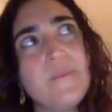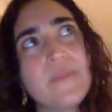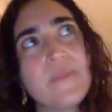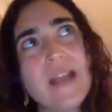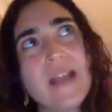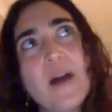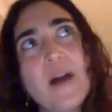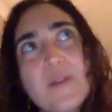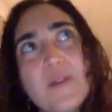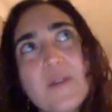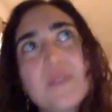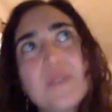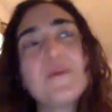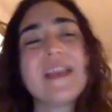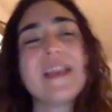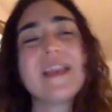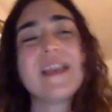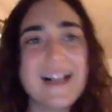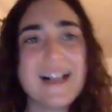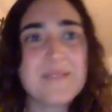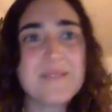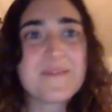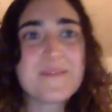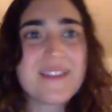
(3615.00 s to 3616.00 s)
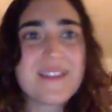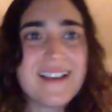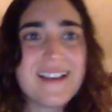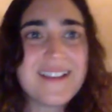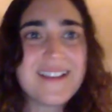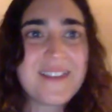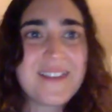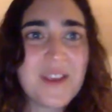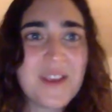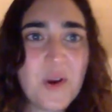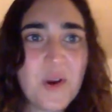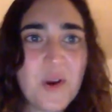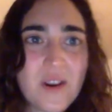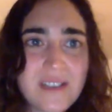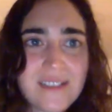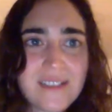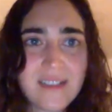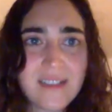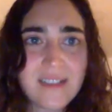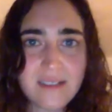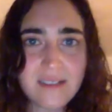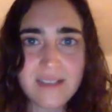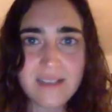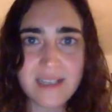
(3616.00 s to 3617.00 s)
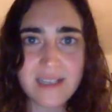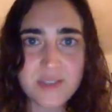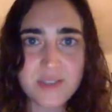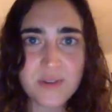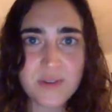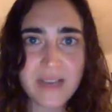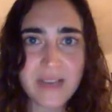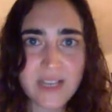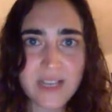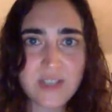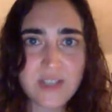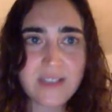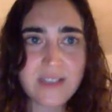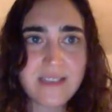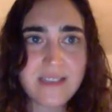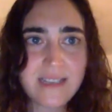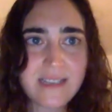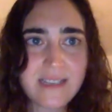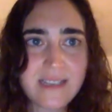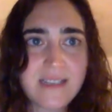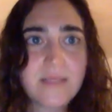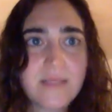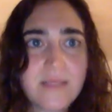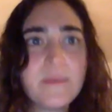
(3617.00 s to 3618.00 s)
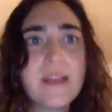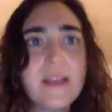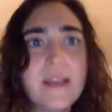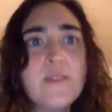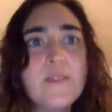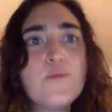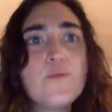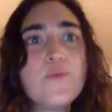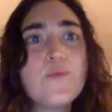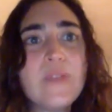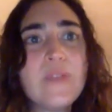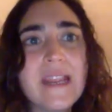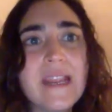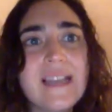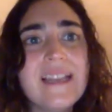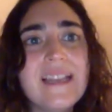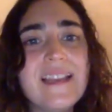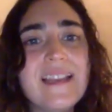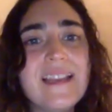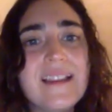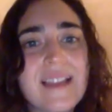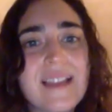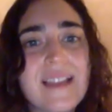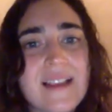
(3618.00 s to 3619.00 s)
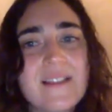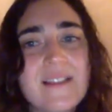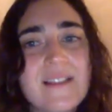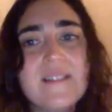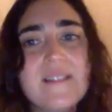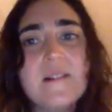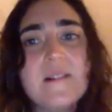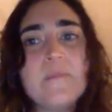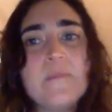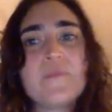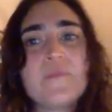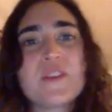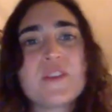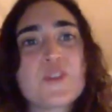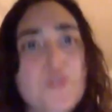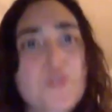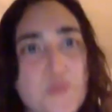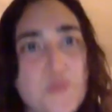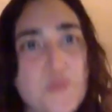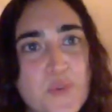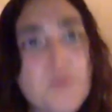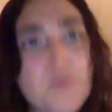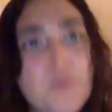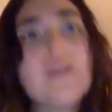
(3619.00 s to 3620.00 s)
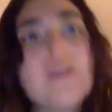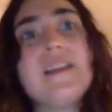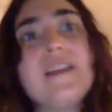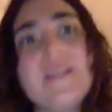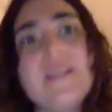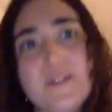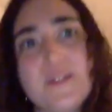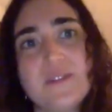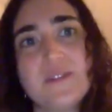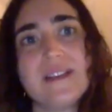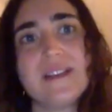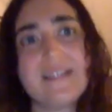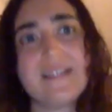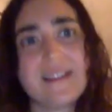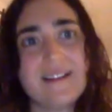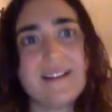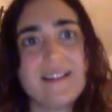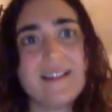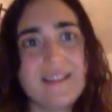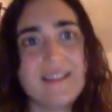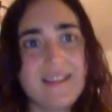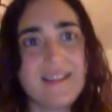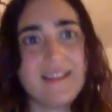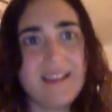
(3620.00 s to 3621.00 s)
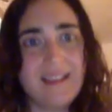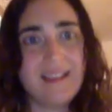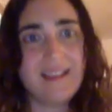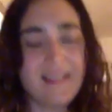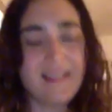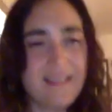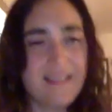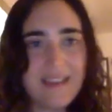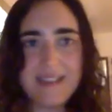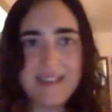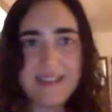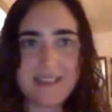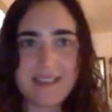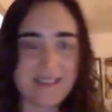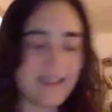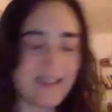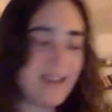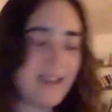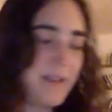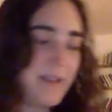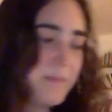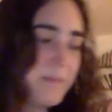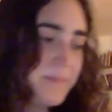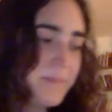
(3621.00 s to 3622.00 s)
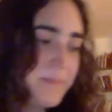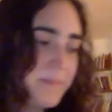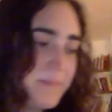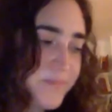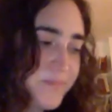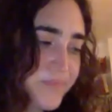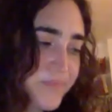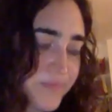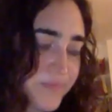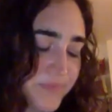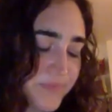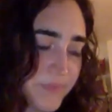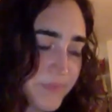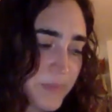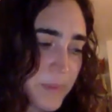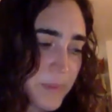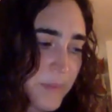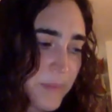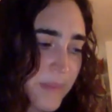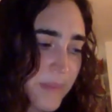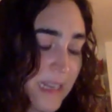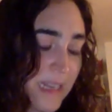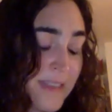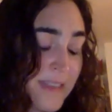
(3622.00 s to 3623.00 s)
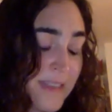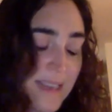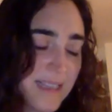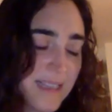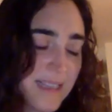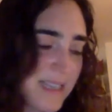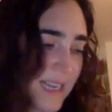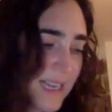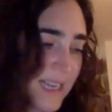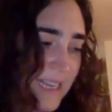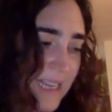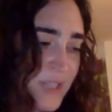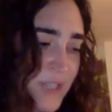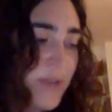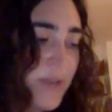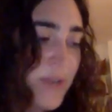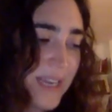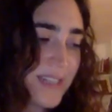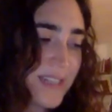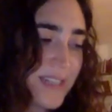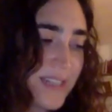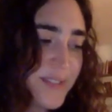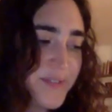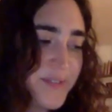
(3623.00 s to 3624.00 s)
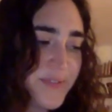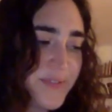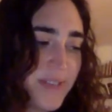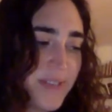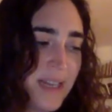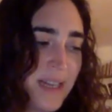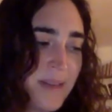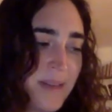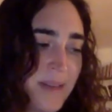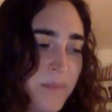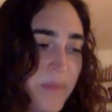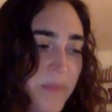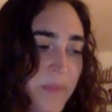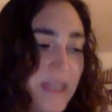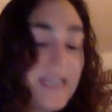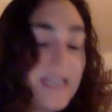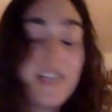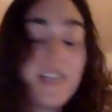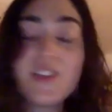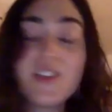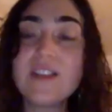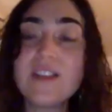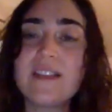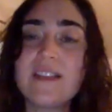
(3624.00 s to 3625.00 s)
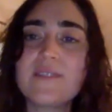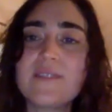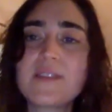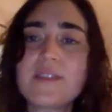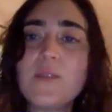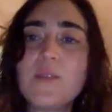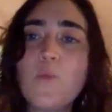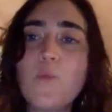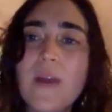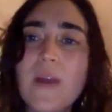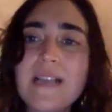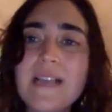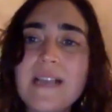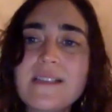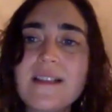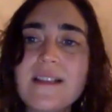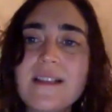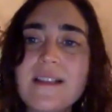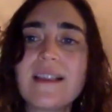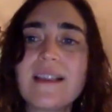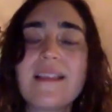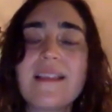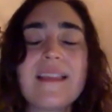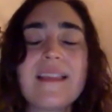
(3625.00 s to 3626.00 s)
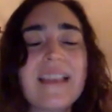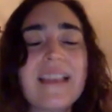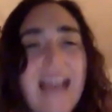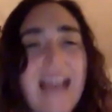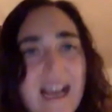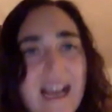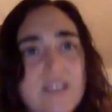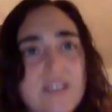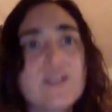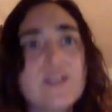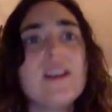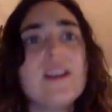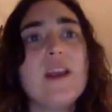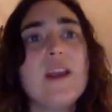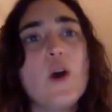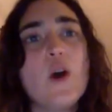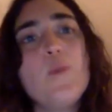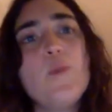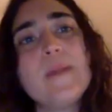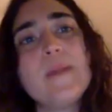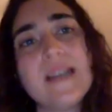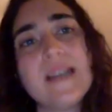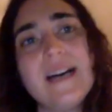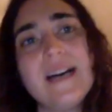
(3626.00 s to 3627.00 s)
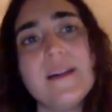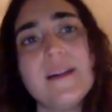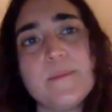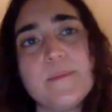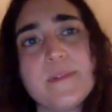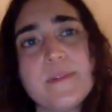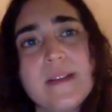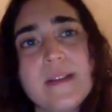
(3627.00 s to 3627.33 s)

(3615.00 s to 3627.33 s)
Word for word: how can we help the the ordinary education system and really like truly doing the the these um these educative um, initiatives in ways that that actually open up